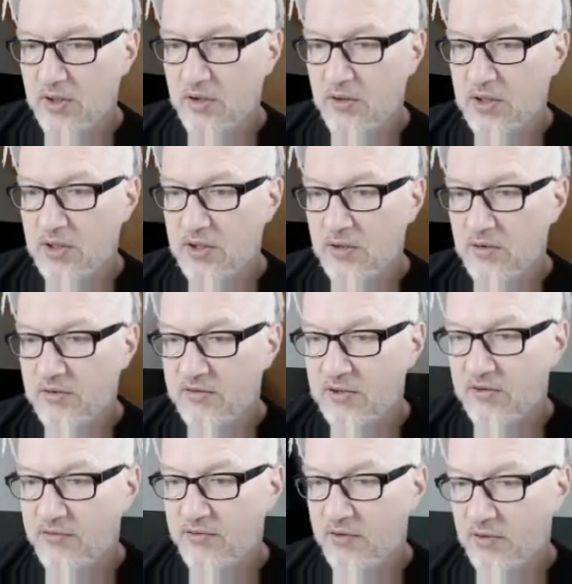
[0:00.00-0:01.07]
You can use
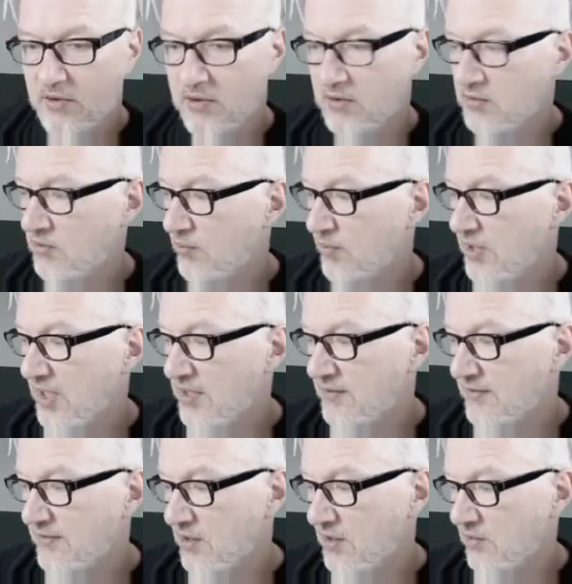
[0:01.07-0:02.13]
it for
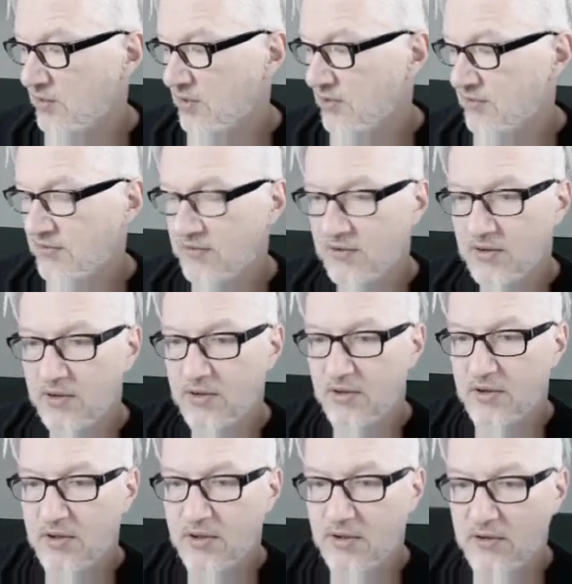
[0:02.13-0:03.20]
compliance audits,
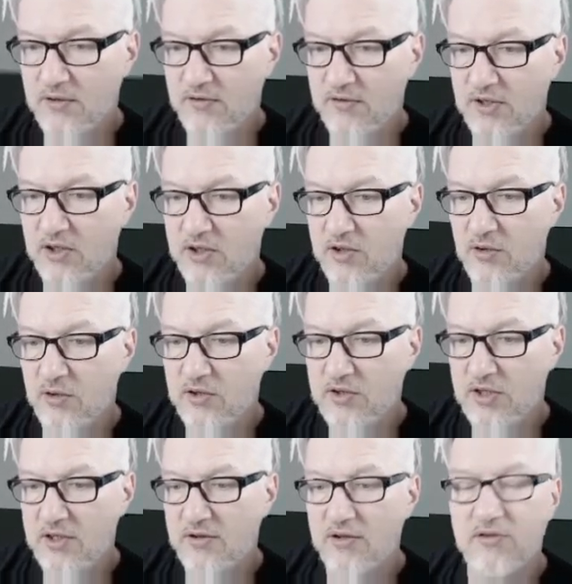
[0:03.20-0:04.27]

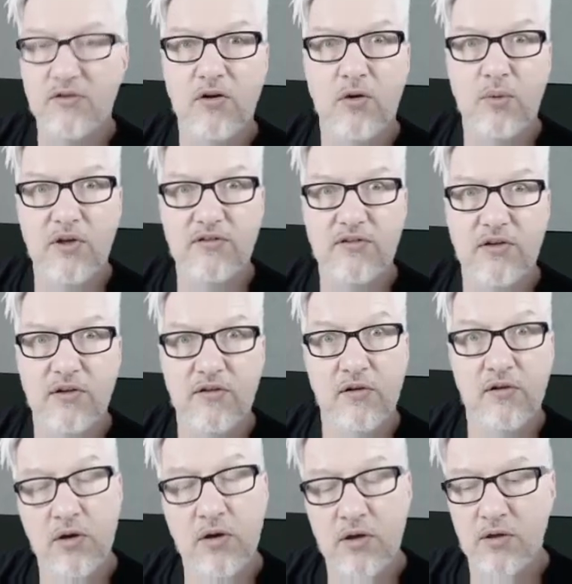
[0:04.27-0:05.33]
security, that's always
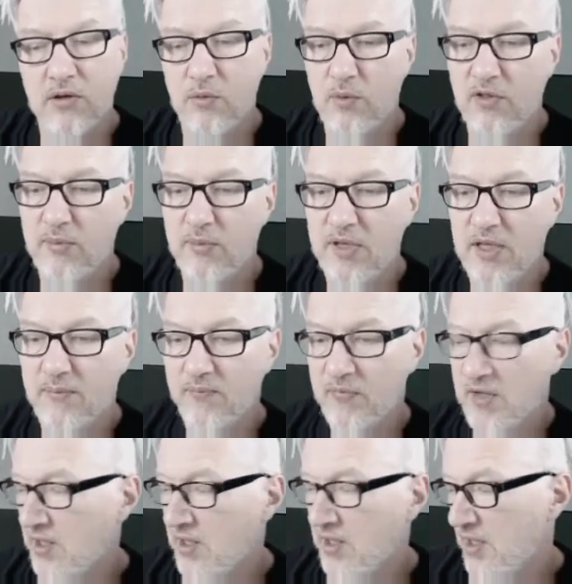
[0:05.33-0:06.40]
the log with me,
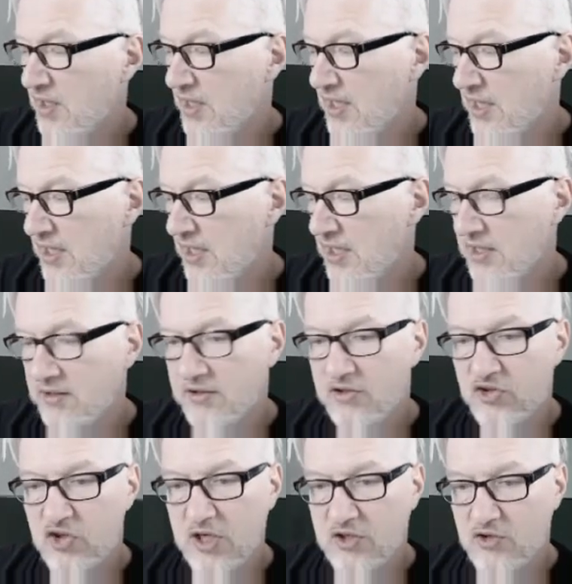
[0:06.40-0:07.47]
and
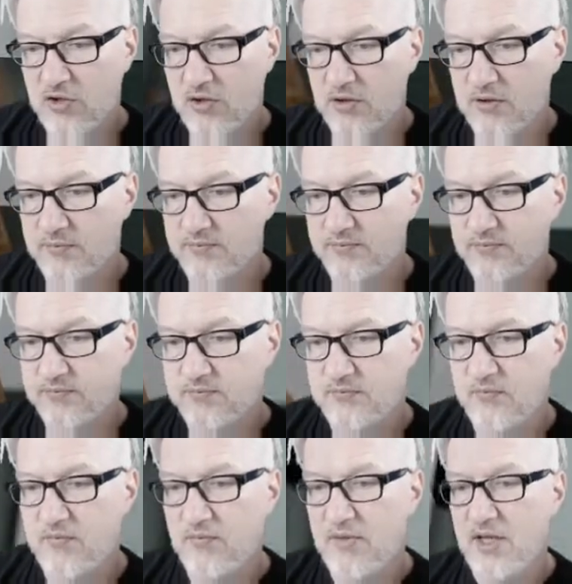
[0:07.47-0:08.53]
change log.
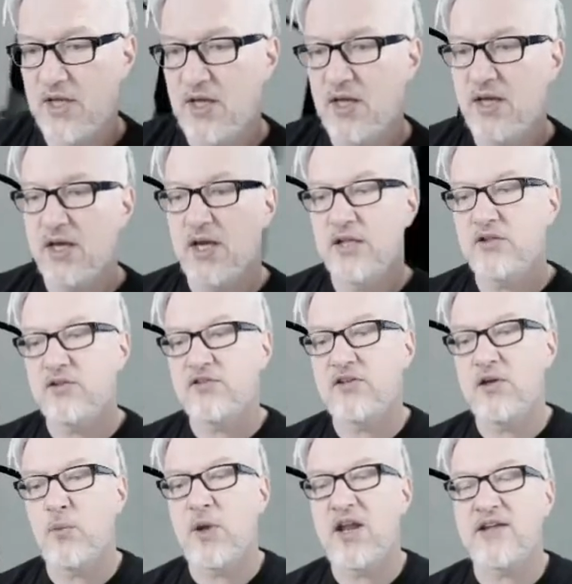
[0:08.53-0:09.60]
And you
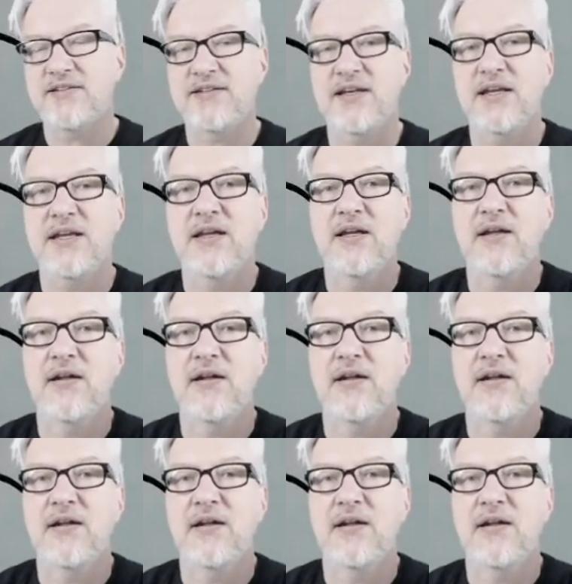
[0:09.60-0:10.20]
see, when I say